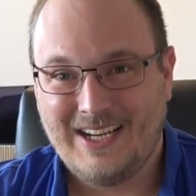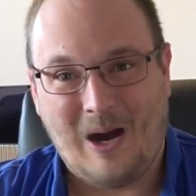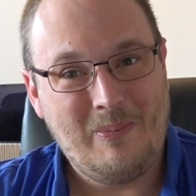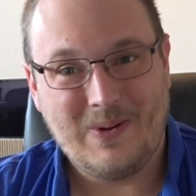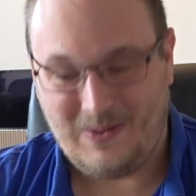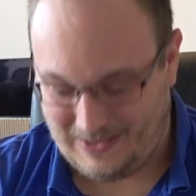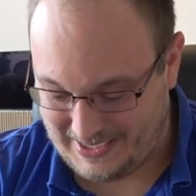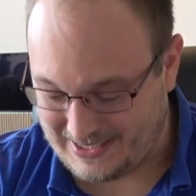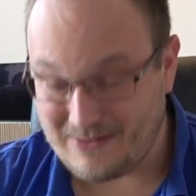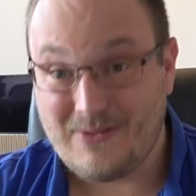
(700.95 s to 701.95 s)
Hope you all
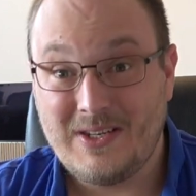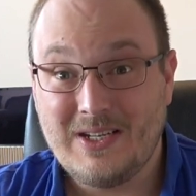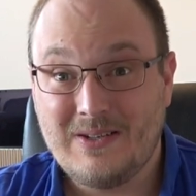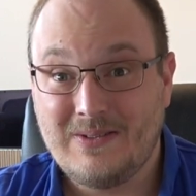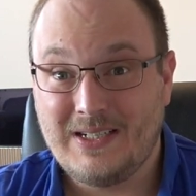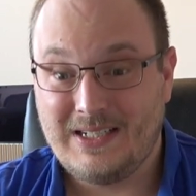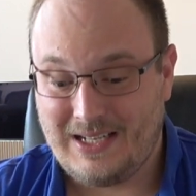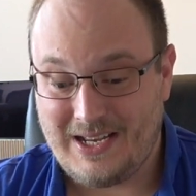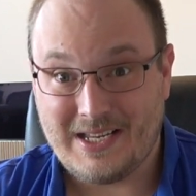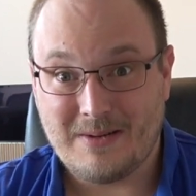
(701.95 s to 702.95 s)
liked the video.
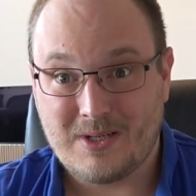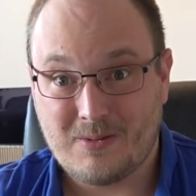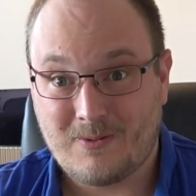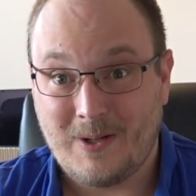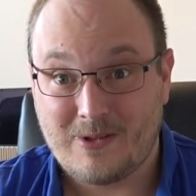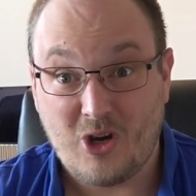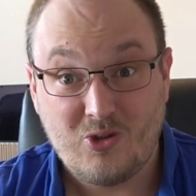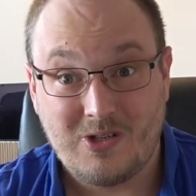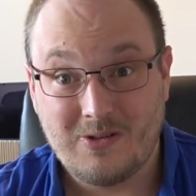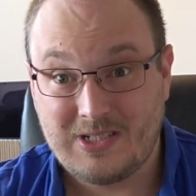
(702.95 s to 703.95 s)
Like and subscribe. Go
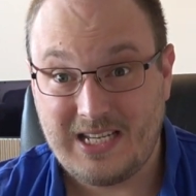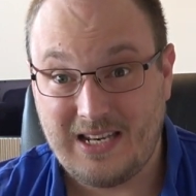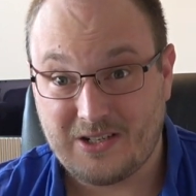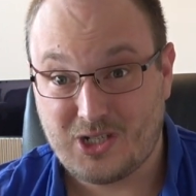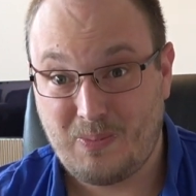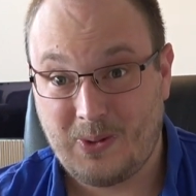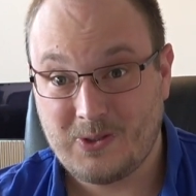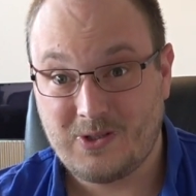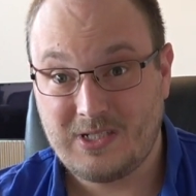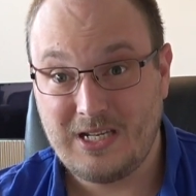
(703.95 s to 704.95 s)
to your dealers,
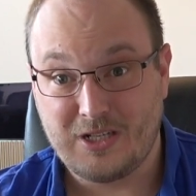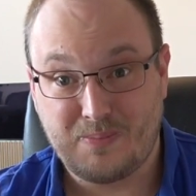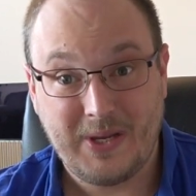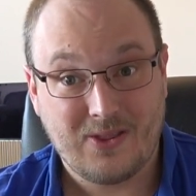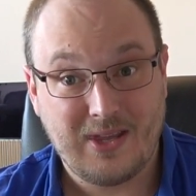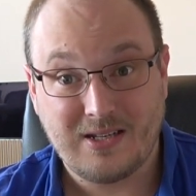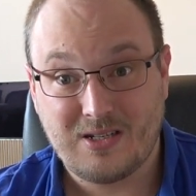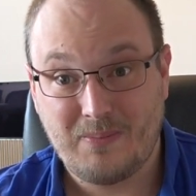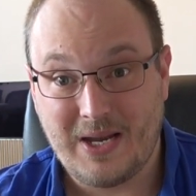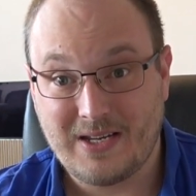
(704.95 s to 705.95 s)
support your dealers. Big thanks
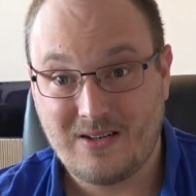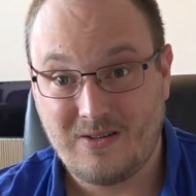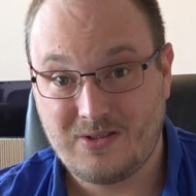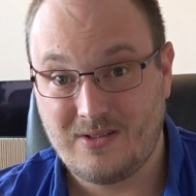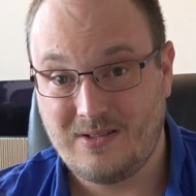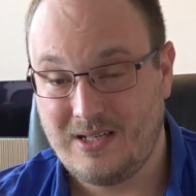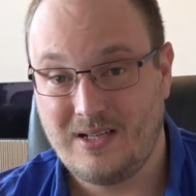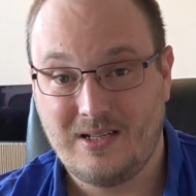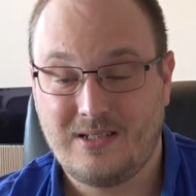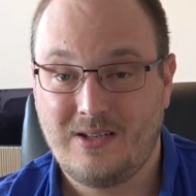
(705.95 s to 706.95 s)
to Bang Olufsen
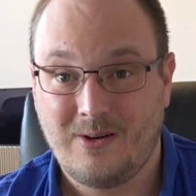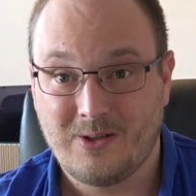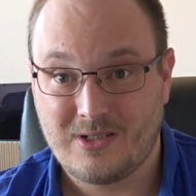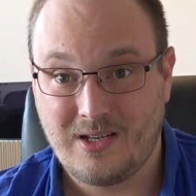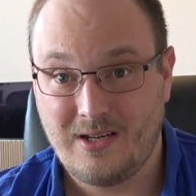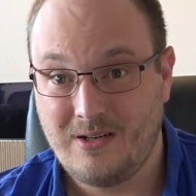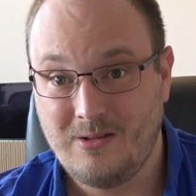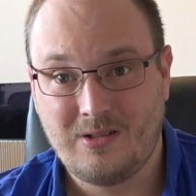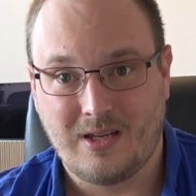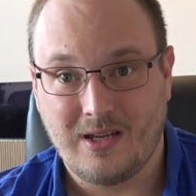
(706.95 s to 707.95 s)
Ter Horst here in
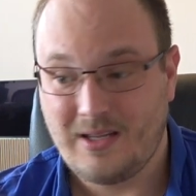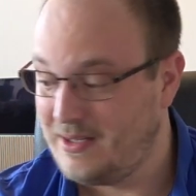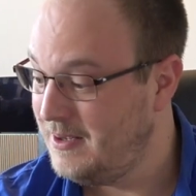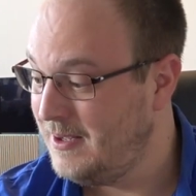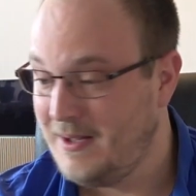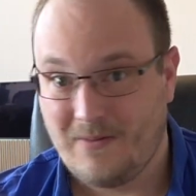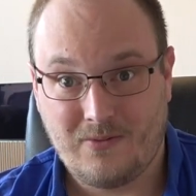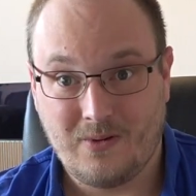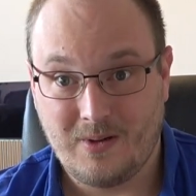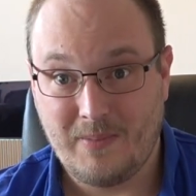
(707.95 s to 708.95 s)
Utrecht
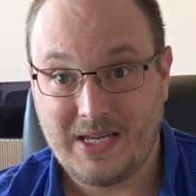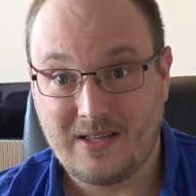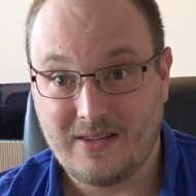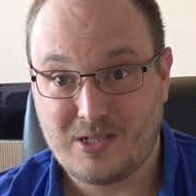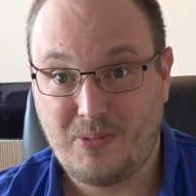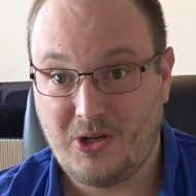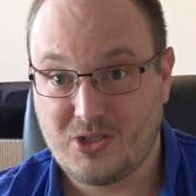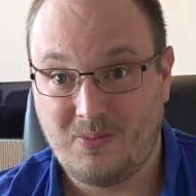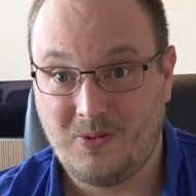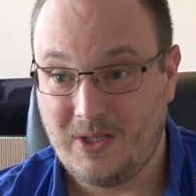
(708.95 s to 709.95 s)
for making this
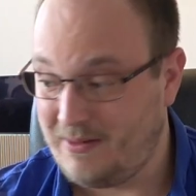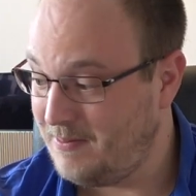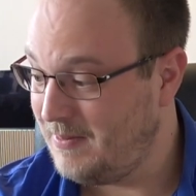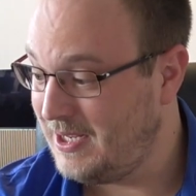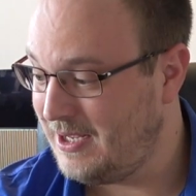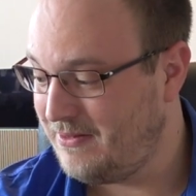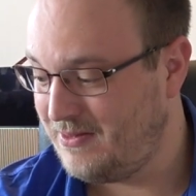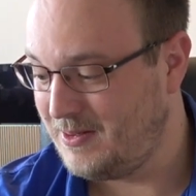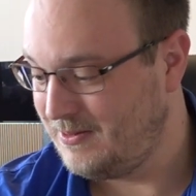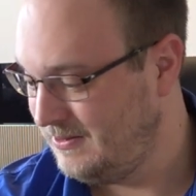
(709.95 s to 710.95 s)
possible
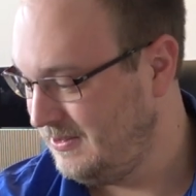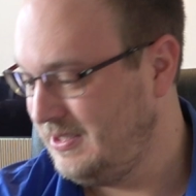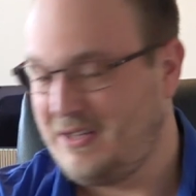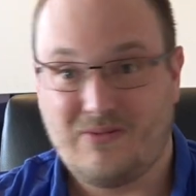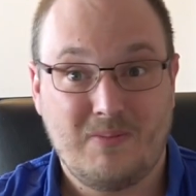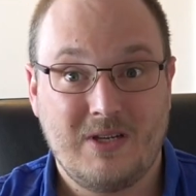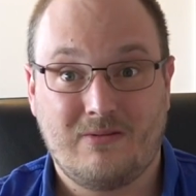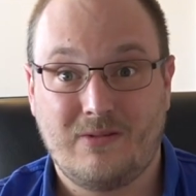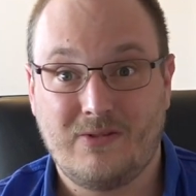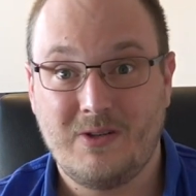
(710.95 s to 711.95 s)
and giving me a
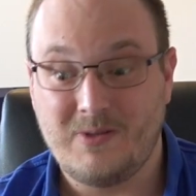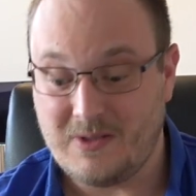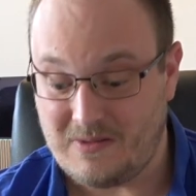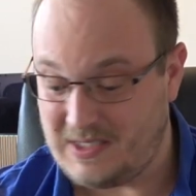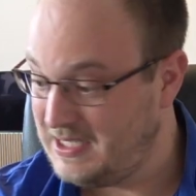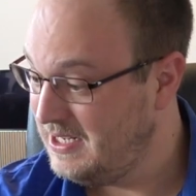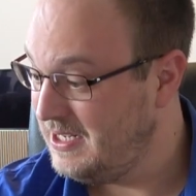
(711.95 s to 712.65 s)
review unit.